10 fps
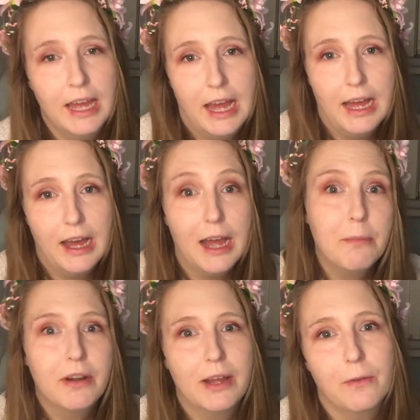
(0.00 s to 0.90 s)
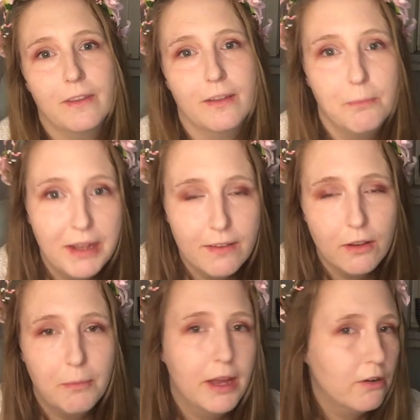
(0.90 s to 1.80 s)
I pronounce it
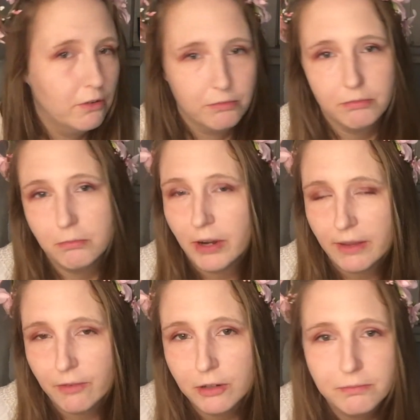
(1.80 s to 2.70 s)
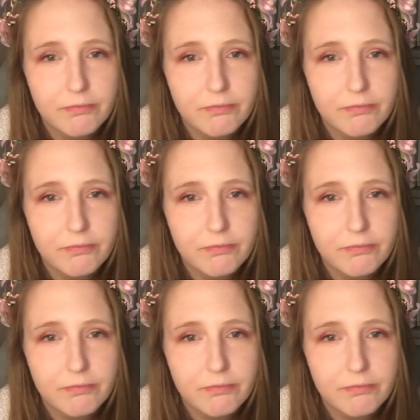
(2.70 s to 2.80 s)
Midsommar or whatever.